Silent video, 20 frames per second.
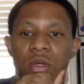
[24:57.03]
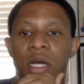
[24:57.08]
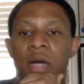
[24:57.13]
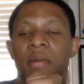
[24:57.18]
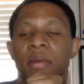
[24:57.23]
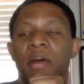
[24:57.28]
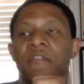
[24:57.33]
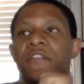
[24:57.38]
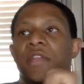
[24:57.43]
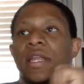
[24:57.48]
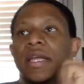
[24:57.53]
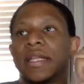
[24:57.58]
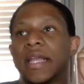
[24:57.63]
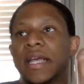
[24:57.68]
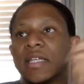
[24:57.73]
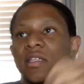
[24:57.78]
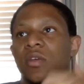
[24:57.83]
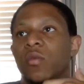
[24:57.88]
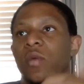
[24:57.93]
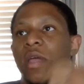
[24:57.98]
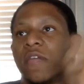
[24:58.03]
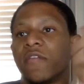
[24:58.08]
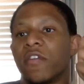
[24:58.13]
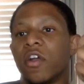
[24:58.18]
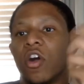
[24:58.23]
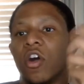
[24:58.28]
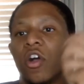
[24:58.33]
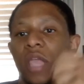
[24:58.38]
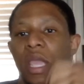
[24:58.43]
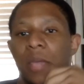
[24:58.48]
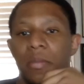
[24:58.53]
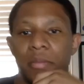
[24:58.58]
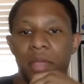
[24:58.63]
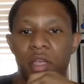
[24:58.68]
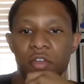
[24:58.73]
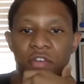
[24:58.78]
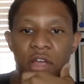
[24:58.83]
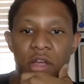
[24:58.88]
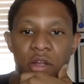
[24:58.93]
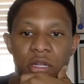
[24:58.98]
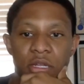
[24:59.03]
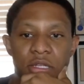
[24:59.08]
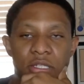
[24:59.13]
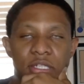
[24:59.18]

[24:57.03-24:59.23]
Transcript: Um, I feel like that's a way of God keeping me grounded.